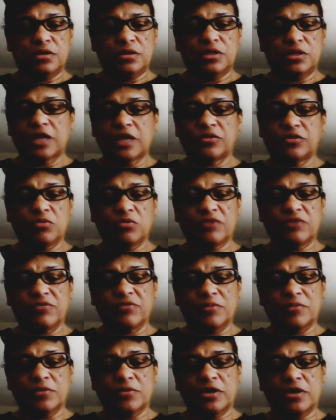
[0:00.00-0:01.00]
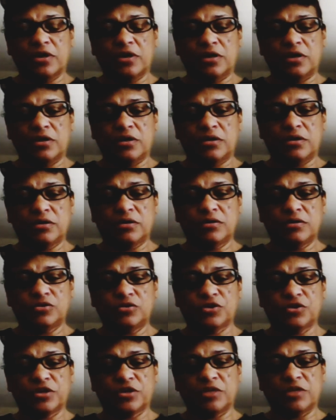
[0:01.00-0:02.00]
Not the one from
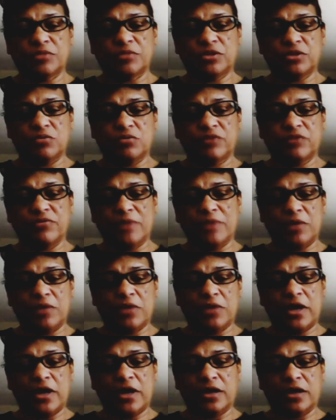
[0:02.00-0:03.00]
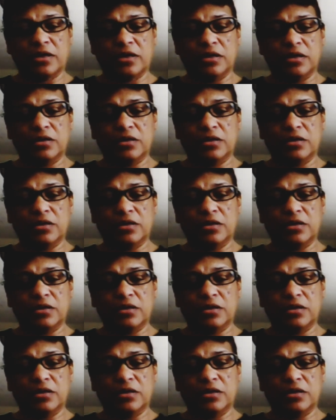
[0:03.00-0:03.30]
Turkey, but the one from Iraq.